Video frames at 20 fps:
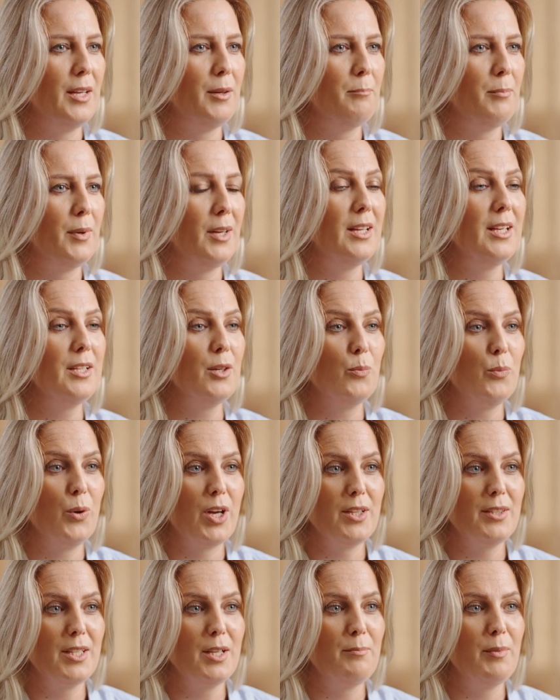but in a
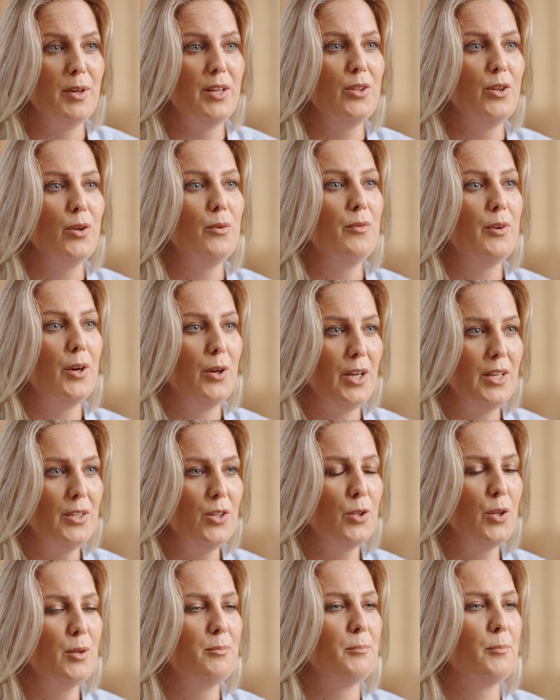way that makes you feel like
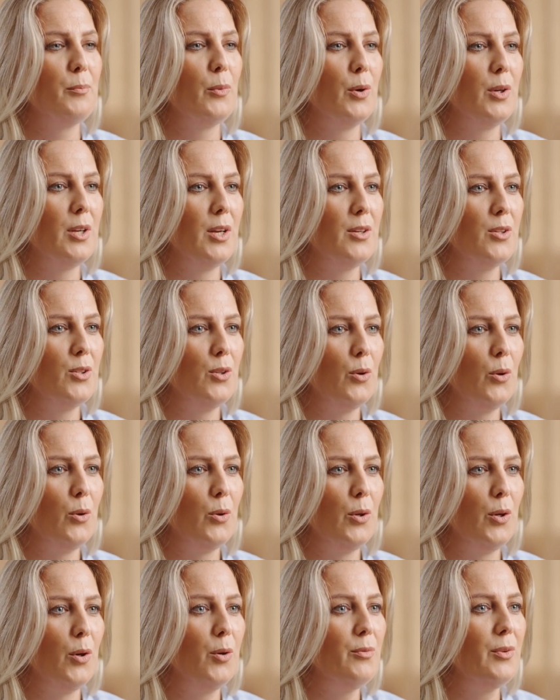you have more
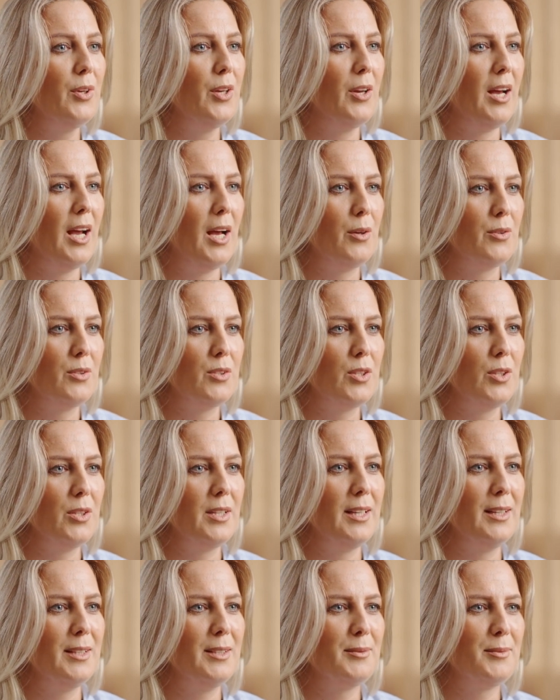control over your health
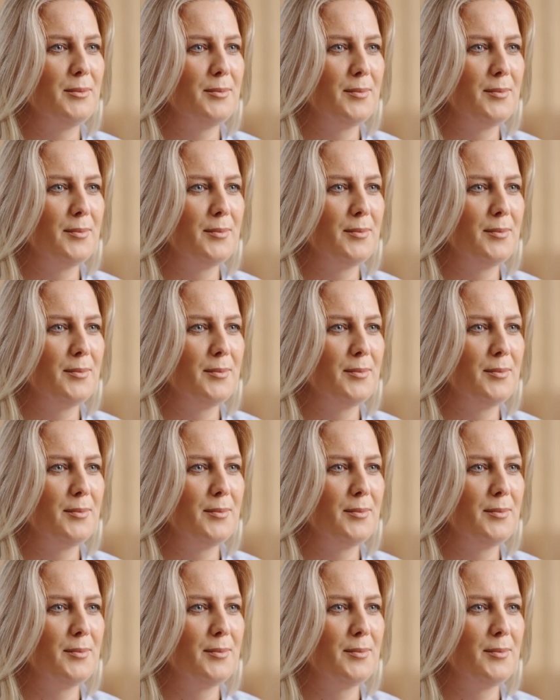journey.